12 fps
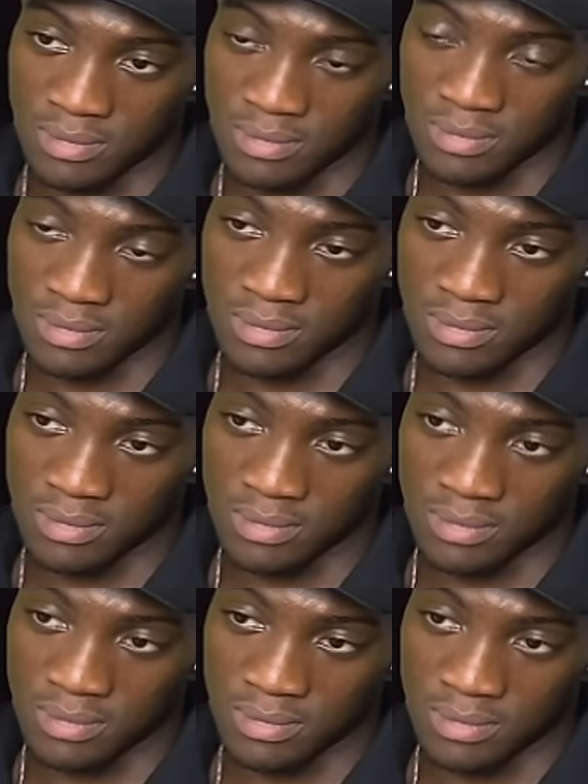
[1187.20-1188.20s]

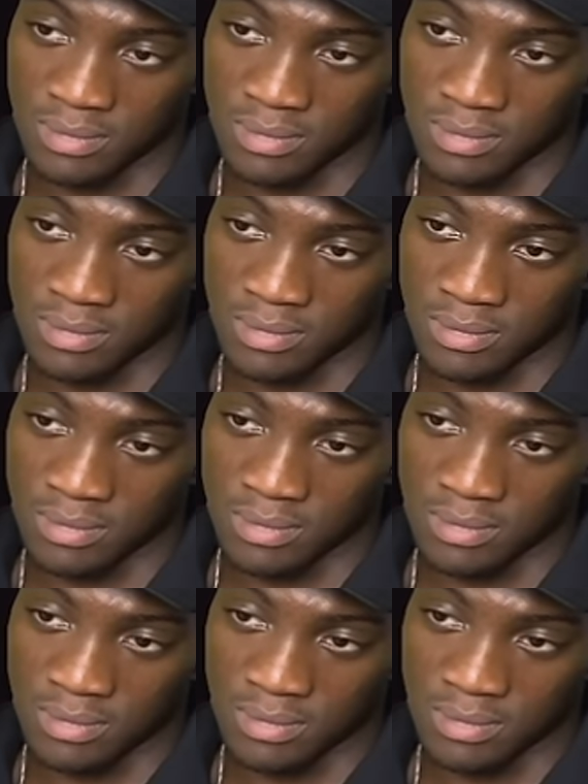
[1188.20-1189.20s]

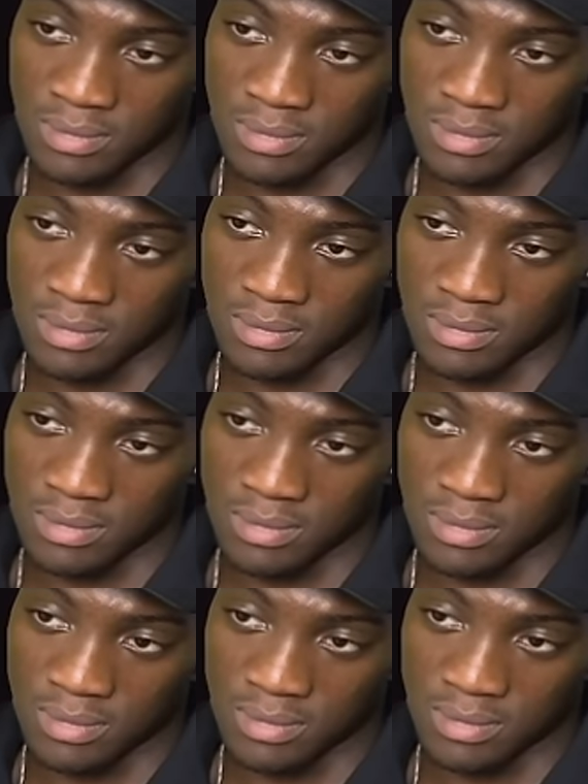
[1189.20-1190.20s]

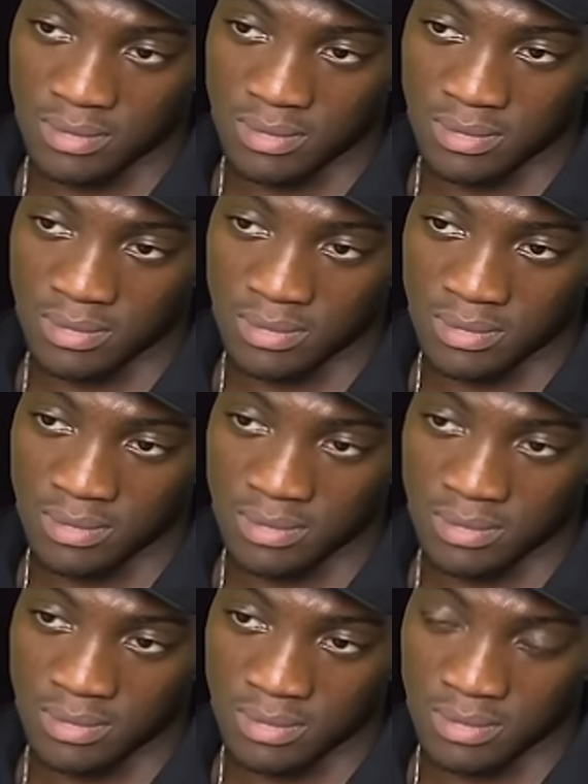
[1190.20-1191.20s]

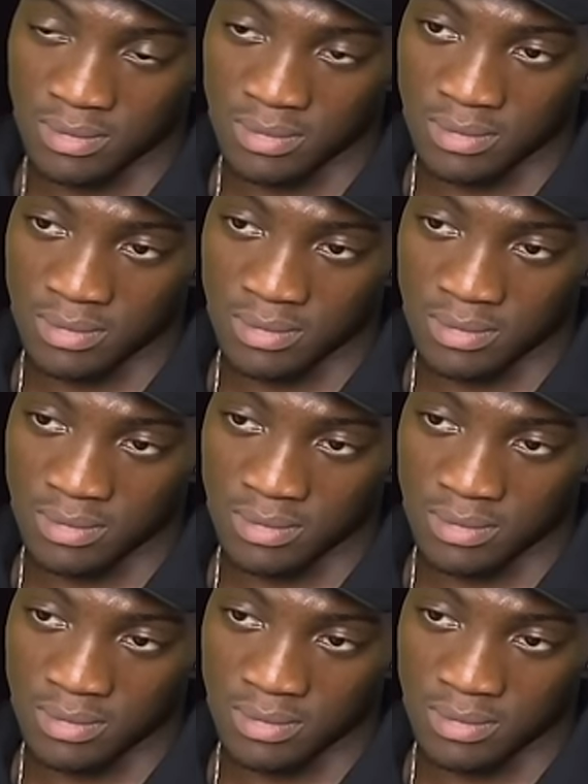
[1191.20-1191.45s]
(not speaking)